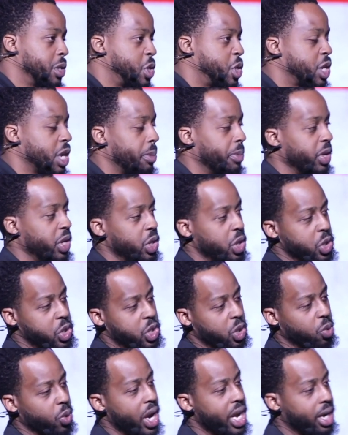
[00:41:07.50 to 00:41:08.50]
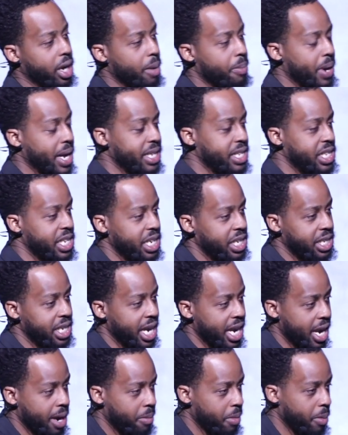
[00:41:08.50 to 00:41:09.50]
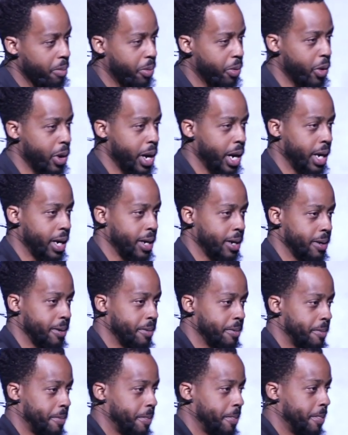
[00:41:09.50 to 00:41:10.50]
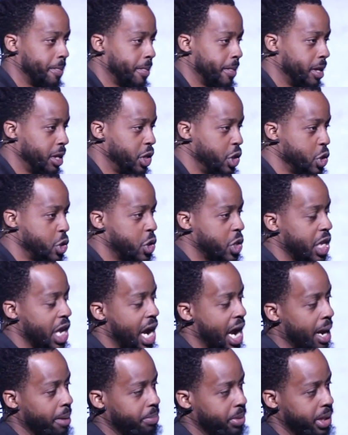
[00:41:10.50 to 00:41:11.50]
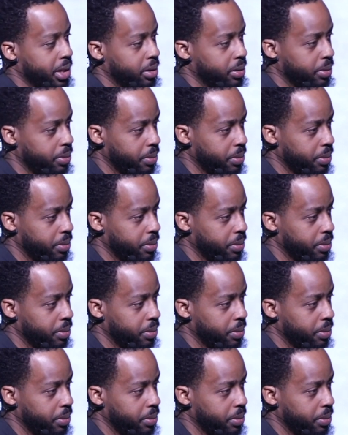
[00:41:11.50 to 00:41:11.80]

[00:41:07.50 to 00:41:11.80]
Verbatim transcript: Some of you used to wake up at 6 a.m. and pray. You stopped.